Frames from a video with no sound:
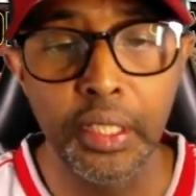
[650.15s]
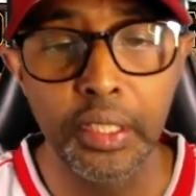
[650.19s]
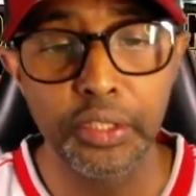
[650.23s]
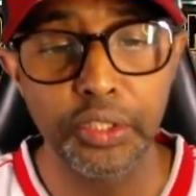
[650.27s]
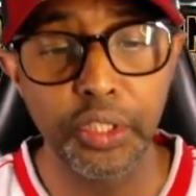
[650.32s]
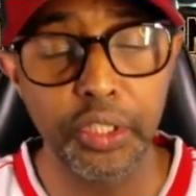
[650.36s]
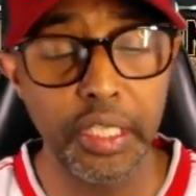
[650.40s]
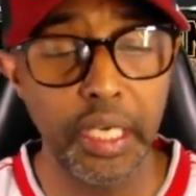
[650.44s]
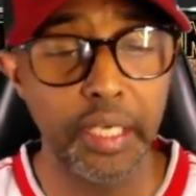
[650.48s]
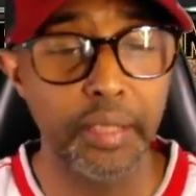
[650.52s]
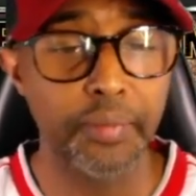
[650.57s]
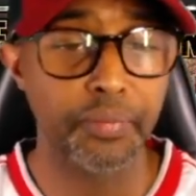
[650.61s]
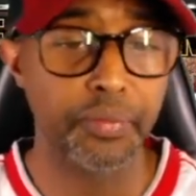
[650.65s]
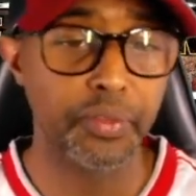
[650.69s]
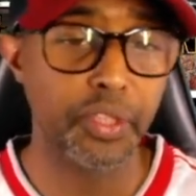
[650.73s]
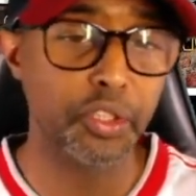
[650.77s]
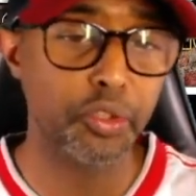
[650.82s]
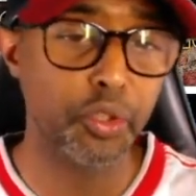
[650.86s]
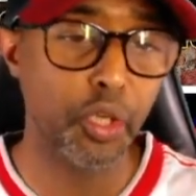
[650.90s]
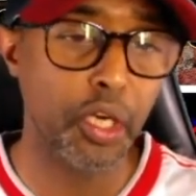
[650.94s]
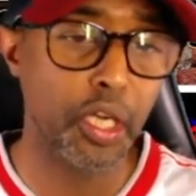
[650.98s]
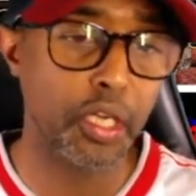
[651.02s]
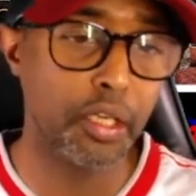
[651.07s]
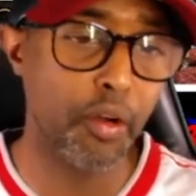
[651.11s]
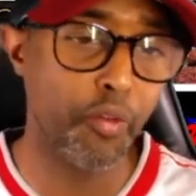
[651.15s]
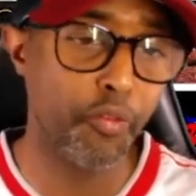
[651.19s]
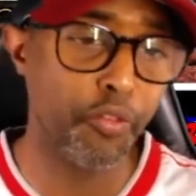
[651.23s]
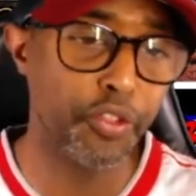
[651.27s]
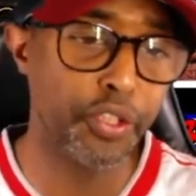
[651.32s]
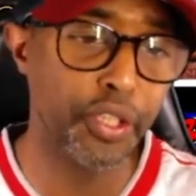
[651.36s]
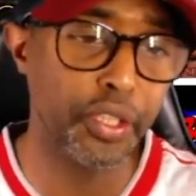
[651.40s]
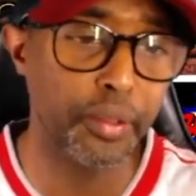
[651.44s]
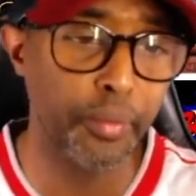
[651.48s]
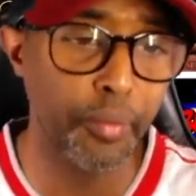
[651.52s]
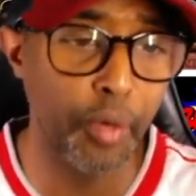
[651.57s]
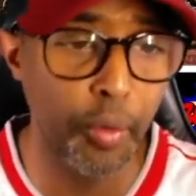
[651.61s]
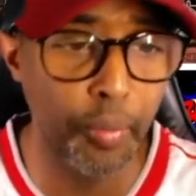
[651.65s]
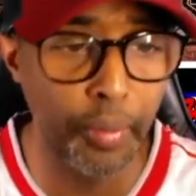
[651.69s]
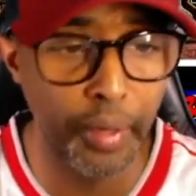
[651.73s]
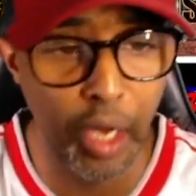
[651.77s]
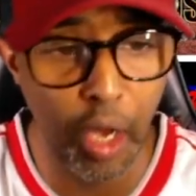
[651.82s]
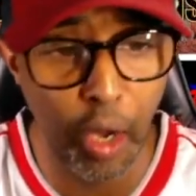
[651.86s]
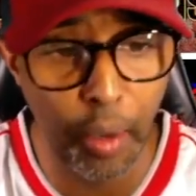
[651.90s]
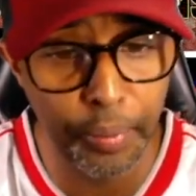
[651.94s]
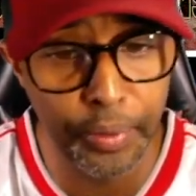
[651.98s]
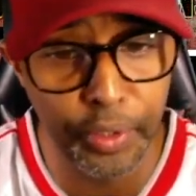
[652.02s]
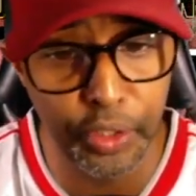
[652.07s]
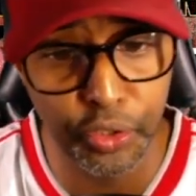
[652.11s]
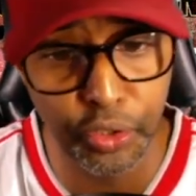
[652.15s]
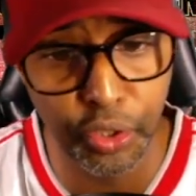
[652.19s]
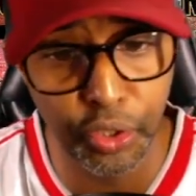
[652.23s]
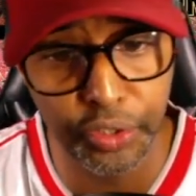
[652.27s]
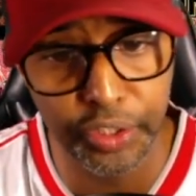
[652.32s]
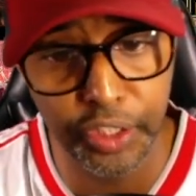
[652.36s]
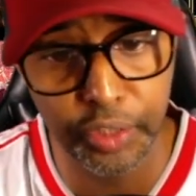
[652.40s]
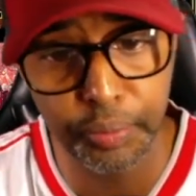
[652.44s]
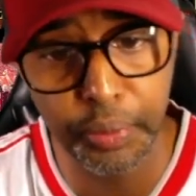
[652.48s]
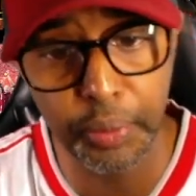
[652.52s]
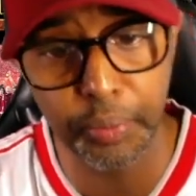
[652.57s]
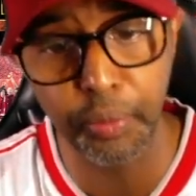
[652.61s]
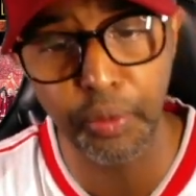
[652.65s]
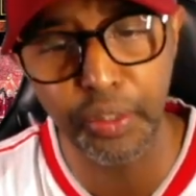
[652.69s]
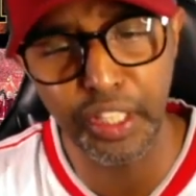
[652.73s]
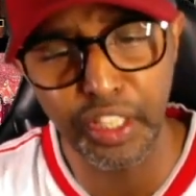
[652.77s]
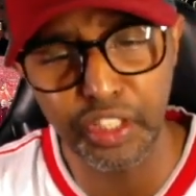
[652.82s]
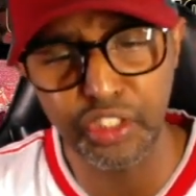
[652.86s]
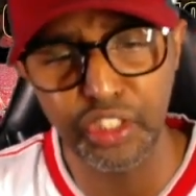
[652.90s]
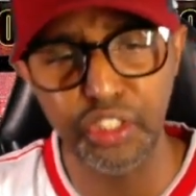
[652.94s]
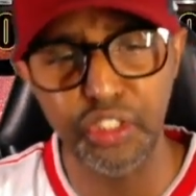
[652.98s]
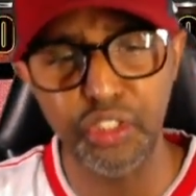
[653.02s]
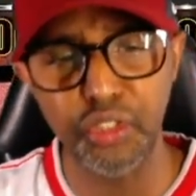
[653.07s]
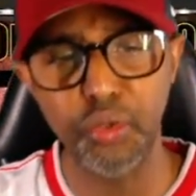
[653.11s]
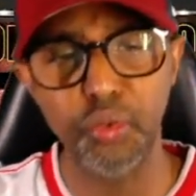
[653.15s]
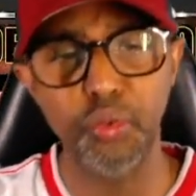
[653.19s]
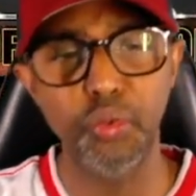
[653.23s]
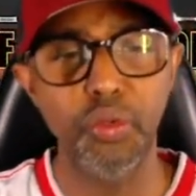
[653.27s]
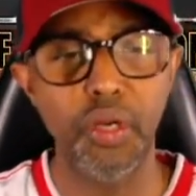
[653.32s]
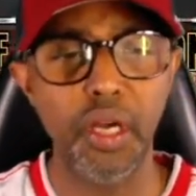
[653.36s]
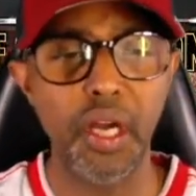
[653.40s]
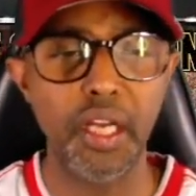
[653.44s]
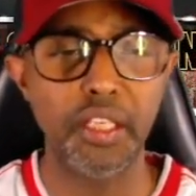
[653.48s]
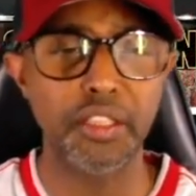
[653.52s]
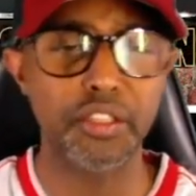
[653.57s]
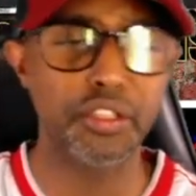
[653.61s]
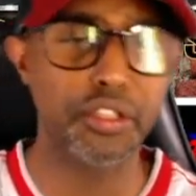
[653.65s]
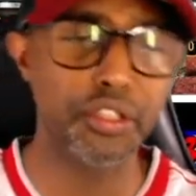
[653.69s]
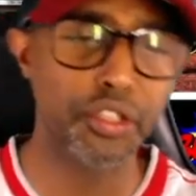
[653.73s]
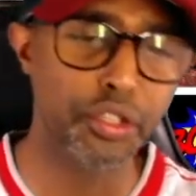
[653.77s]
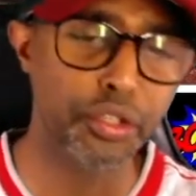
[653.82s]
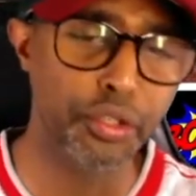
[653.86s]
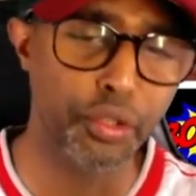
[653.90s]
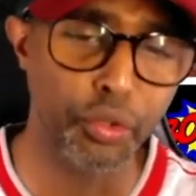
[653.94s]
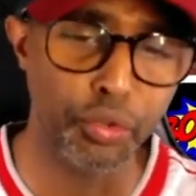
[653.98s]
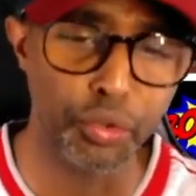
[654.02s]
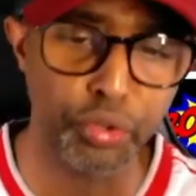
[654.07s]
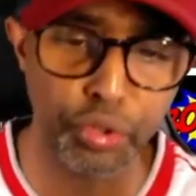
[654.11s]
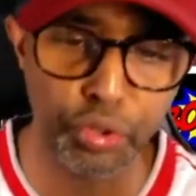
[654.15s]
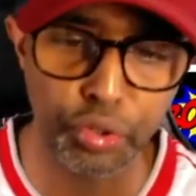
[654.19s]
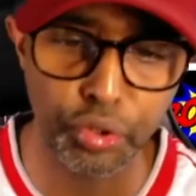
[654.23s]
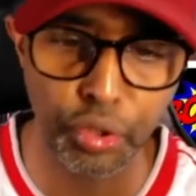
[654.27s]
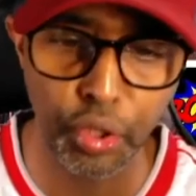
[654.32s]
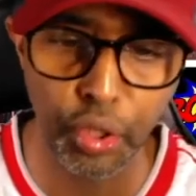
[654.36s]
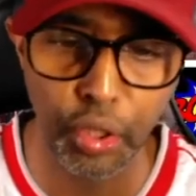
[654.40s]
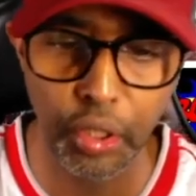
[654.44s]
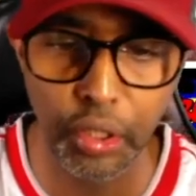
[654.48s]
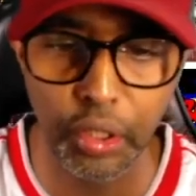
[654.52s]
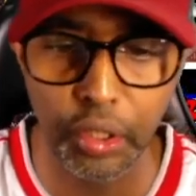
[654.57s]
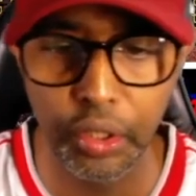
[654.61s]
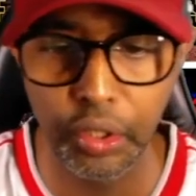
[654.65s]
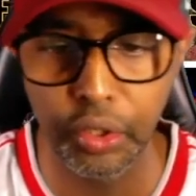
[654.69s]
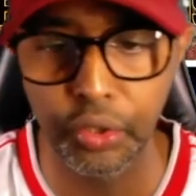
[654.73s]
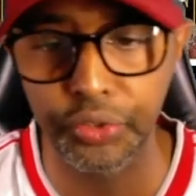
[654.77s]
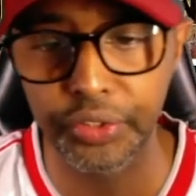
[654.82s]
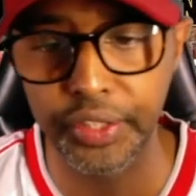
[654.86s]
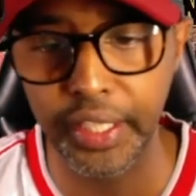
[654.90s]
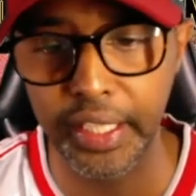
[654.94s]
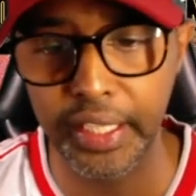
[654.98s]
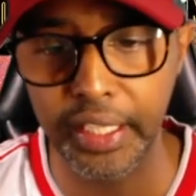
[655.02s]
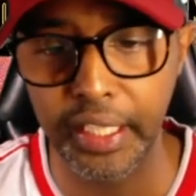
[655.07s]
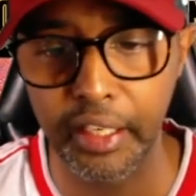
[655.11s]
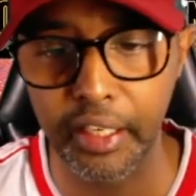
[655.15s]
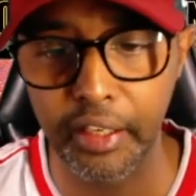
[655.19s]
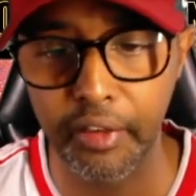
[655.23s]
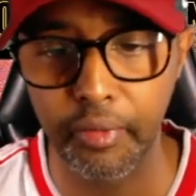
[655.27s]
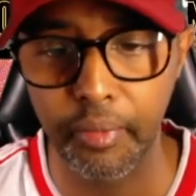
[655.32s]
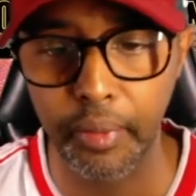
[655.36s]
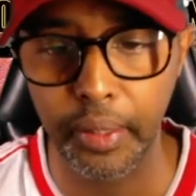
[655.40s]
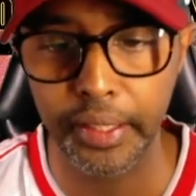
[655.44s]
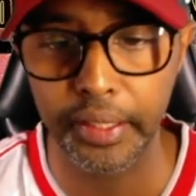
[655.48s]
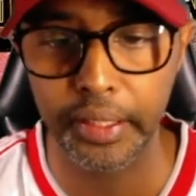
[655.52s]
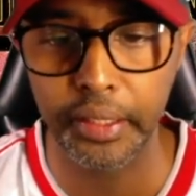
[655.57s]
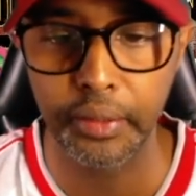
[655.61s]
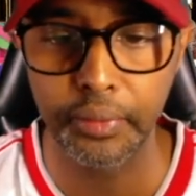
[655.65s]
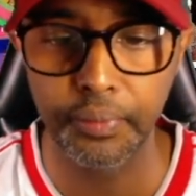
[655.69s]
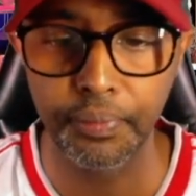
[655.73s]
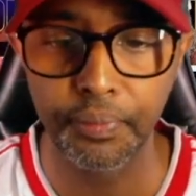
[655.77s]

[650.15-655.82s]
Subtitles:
So yeah, that's all I got for you at the moment. I hope you enjoyed this, people, and I'll see you soon. Take care, everybody.